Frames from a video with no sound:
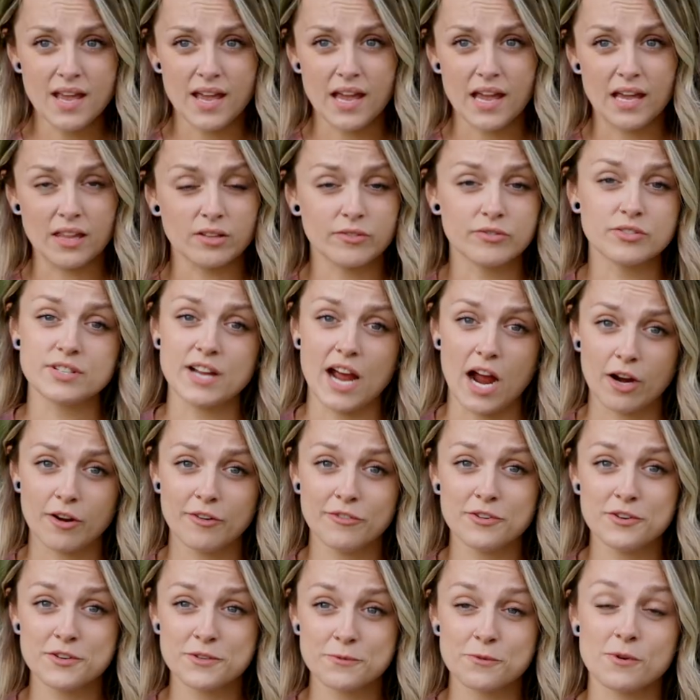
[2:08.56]
And the
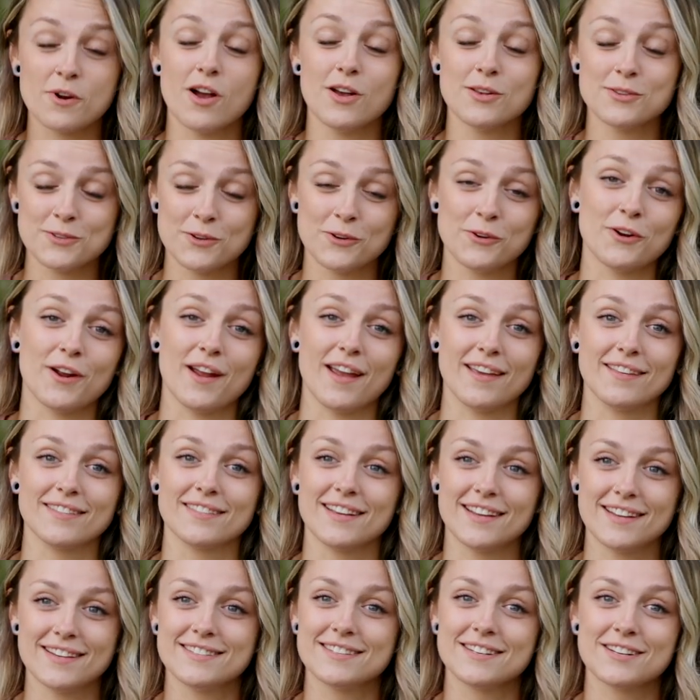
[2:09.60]
photographers were also great.
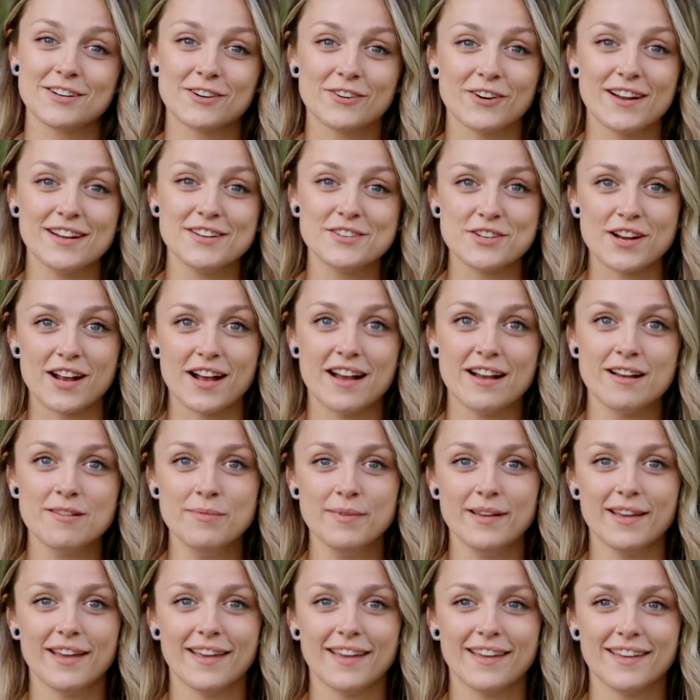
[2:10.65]
They did a great
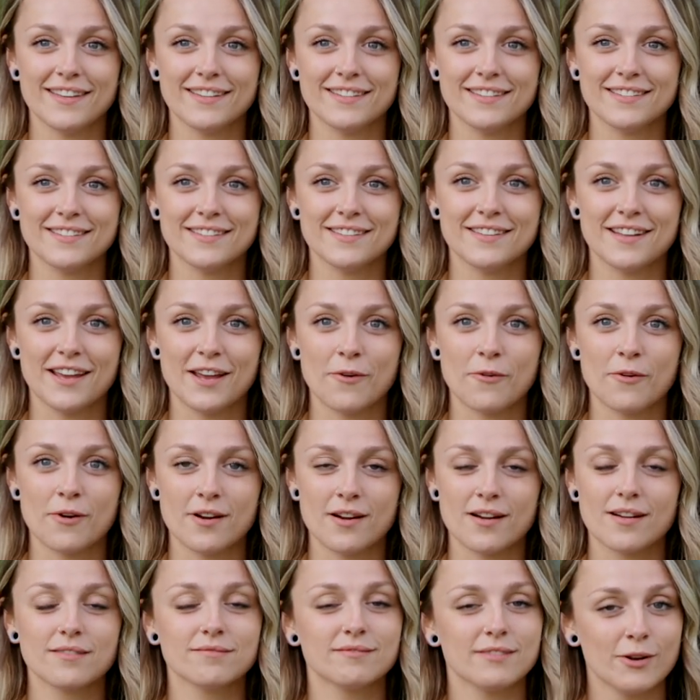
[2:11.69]
job and they
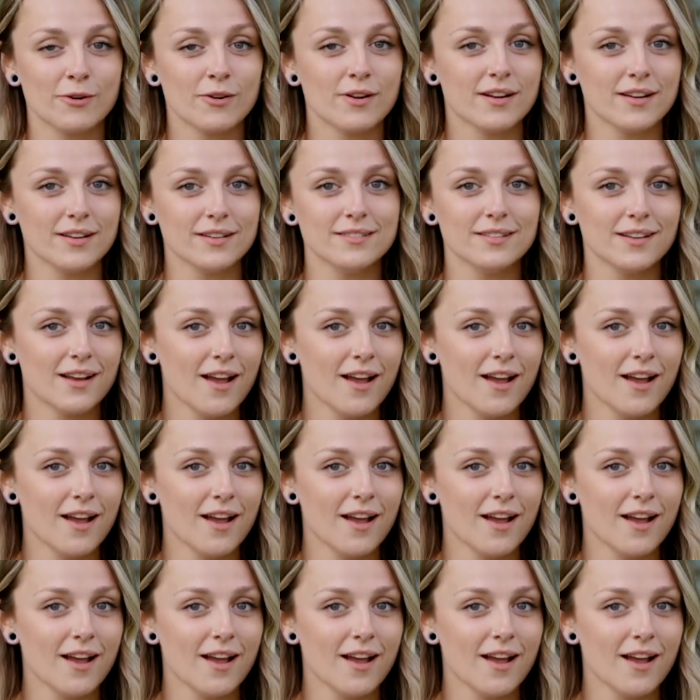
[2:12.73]
were good to